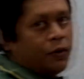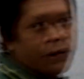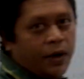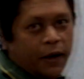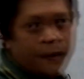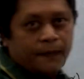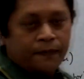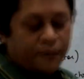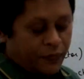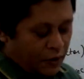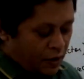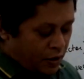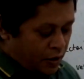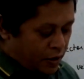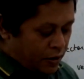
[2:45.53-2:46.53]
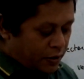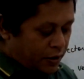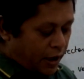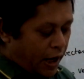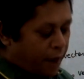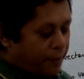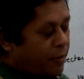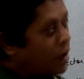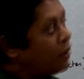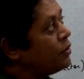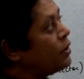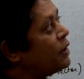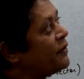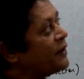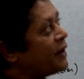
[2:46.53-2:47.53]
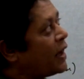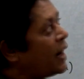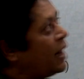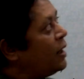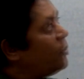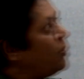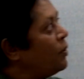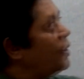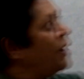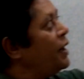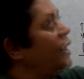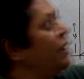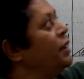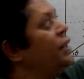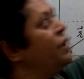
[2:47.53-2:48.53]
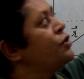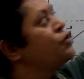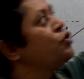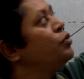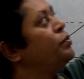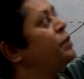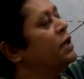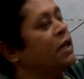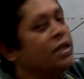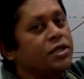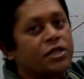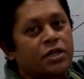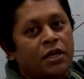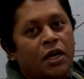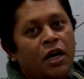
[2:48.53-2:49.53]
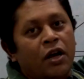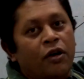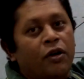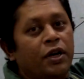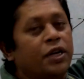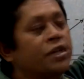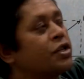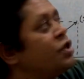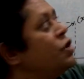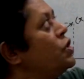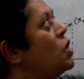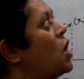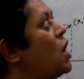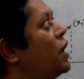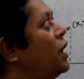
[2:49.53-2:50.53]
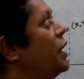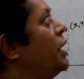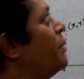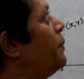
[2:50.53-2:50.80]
Okay. Amount of current flowing in these two branches is not